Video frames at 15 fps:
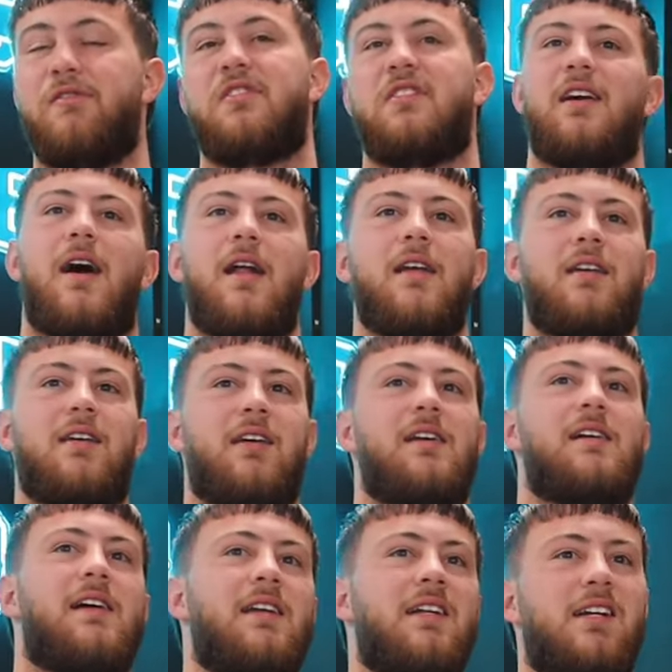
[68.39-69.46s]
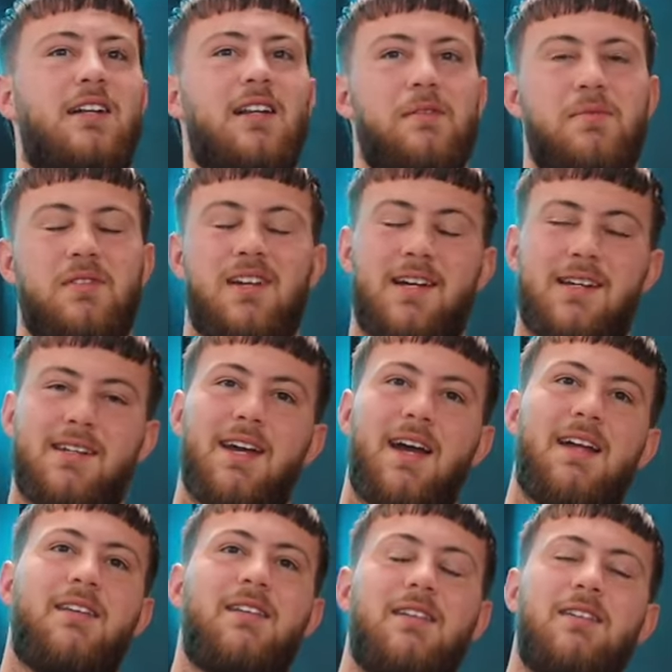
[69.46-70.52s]
Obviously, I didn't get any clips
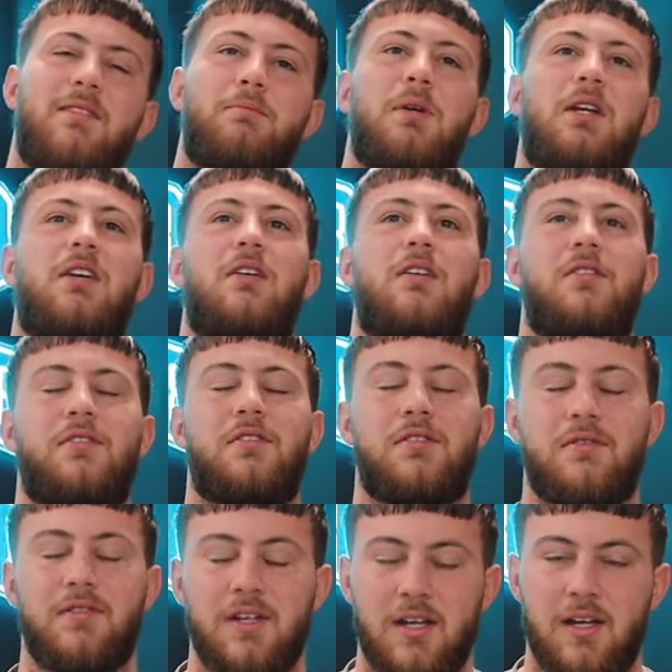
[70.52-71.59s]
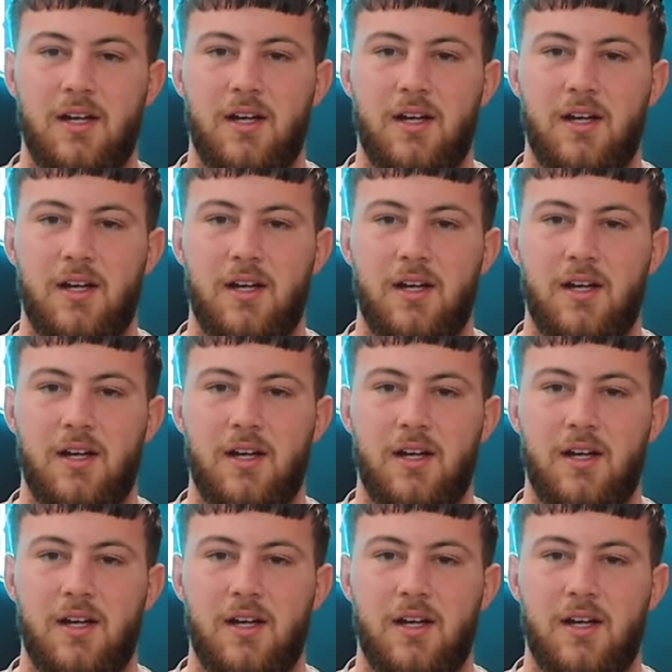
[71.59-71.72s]
again because of